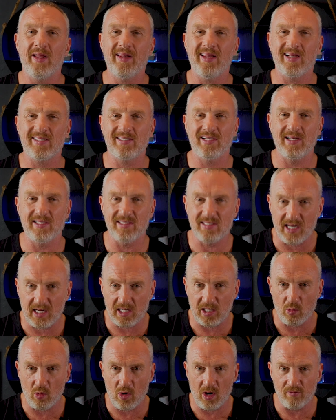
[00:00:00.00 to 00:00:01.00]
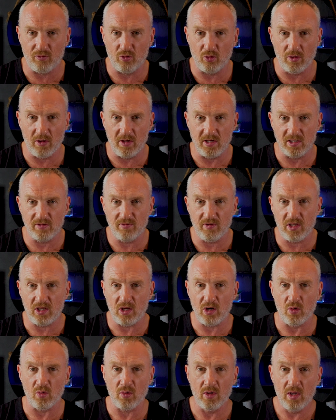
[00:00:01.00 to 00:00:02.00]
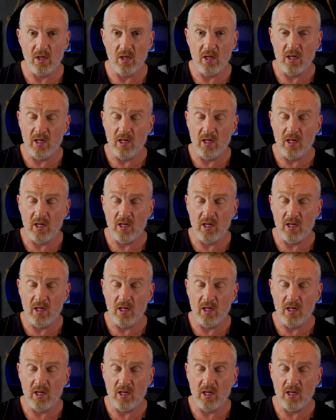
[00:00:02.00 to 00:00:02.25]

and that's exactly what I've done in this video.